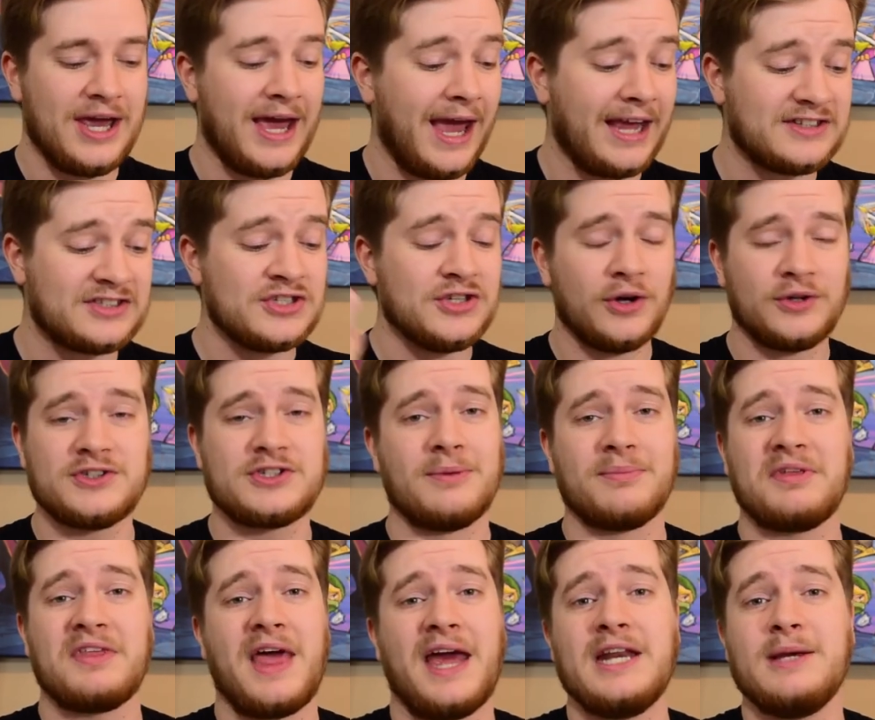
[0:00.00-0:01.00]
it's not
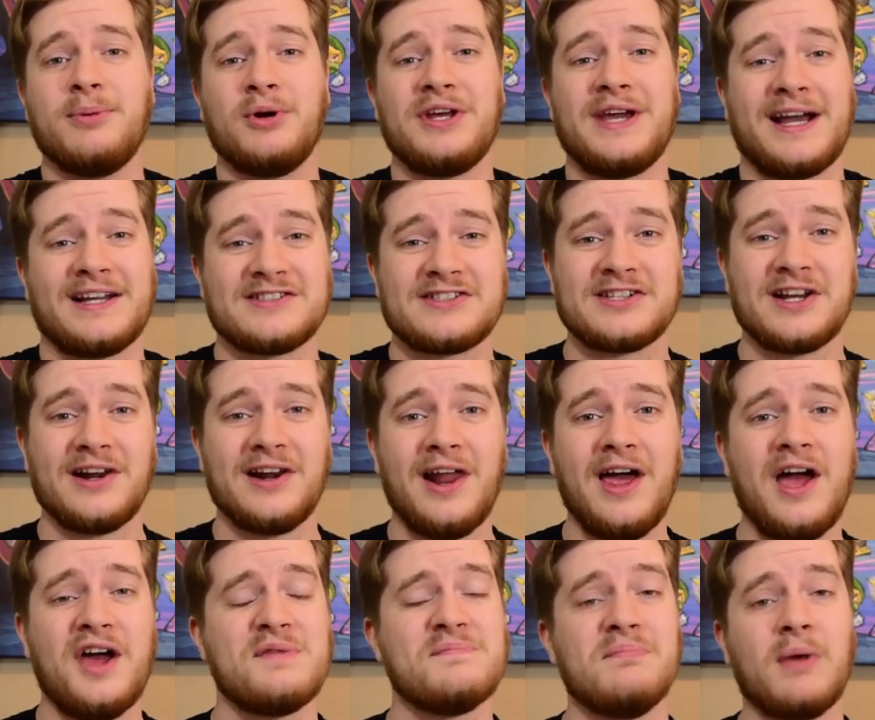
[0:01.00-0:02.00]
something that anybody has to
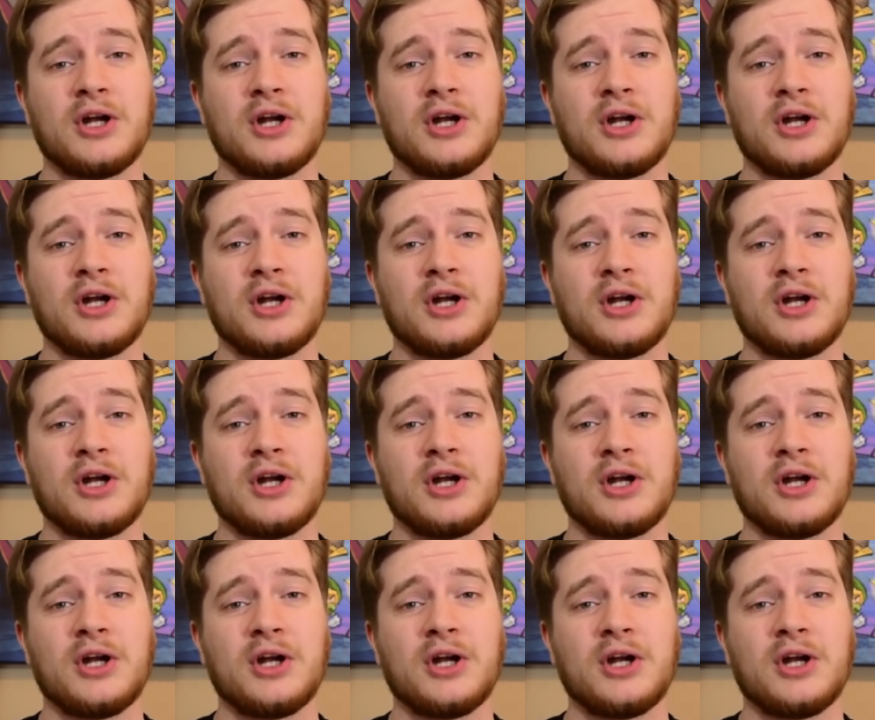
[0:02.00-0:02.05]
learn.